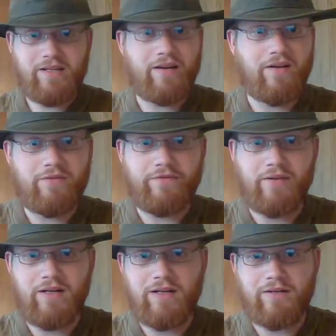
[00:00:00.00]
get
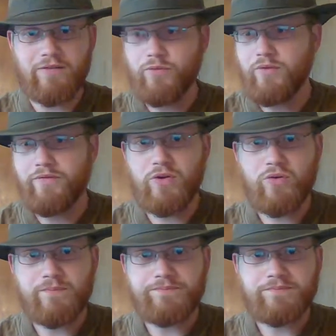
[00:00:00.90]
off
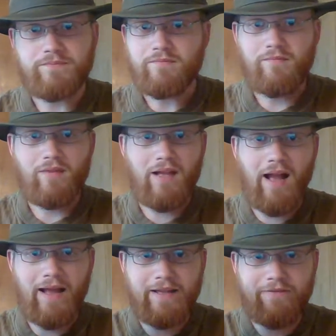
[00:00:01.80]
review,
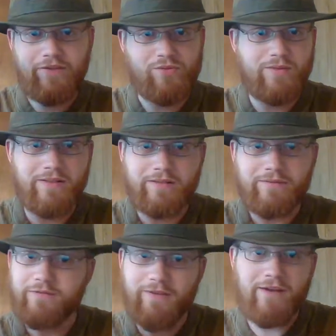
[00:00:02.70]
I give this
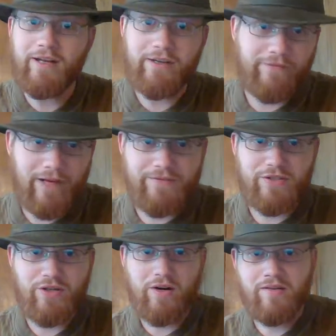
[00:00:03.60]
one 5 out of 5
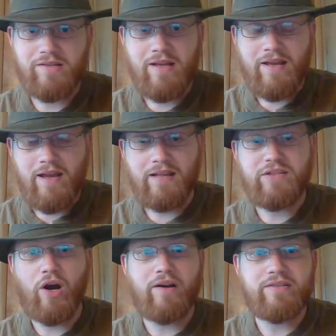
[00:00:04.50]
stars. It's
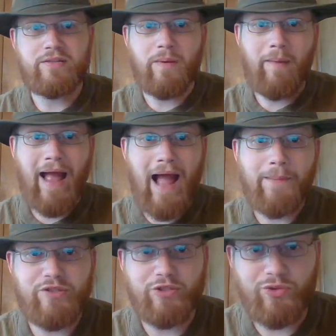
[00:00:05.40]
awesome. I'm
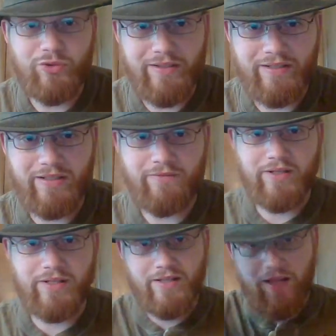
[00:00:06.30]
absolutely in love
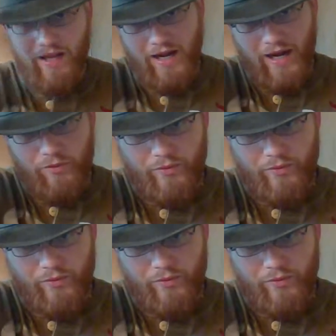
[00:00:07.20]
with it. I would